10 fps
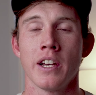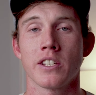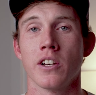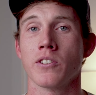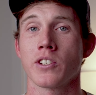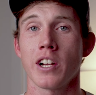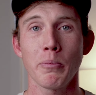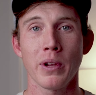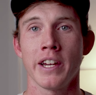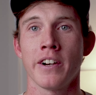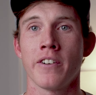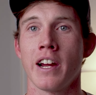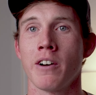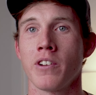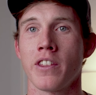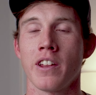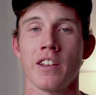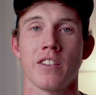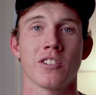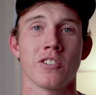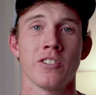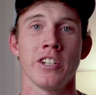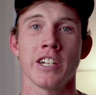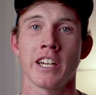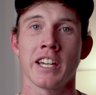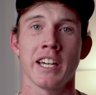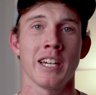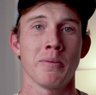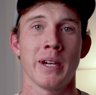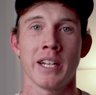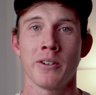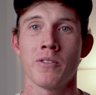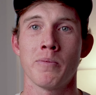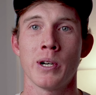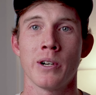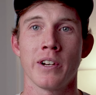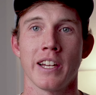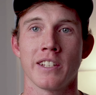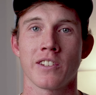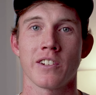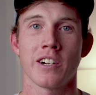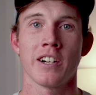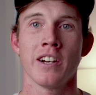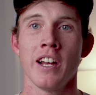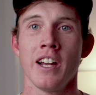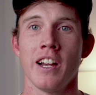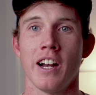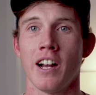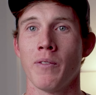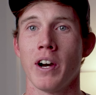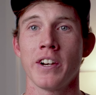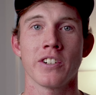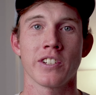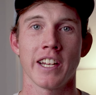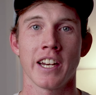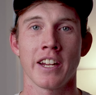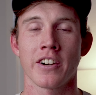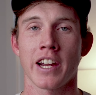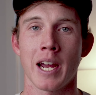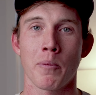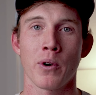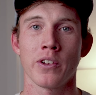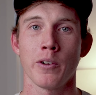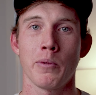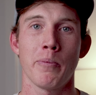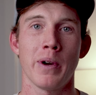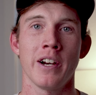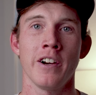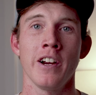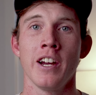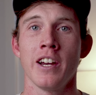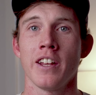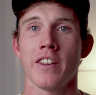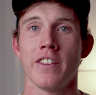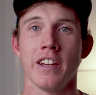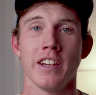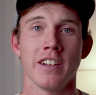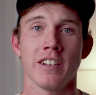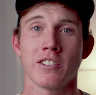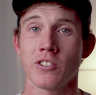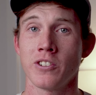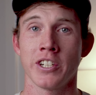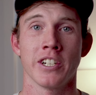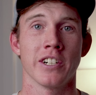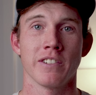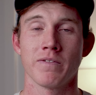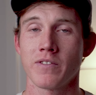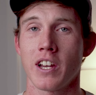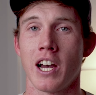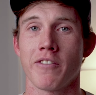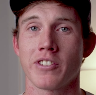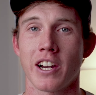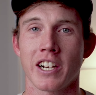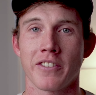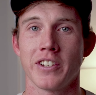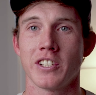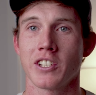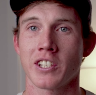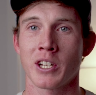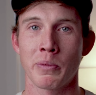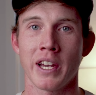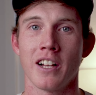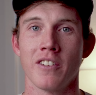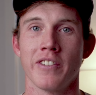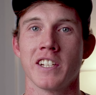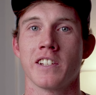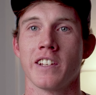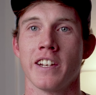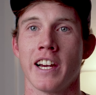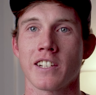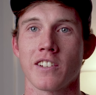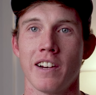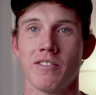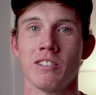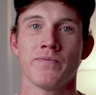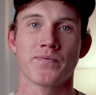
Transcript: So start playing around with it. The sooner you can get in manual mode and start understanding your camera a little bit better, the sooner your photography is just going to be elevated to the next level.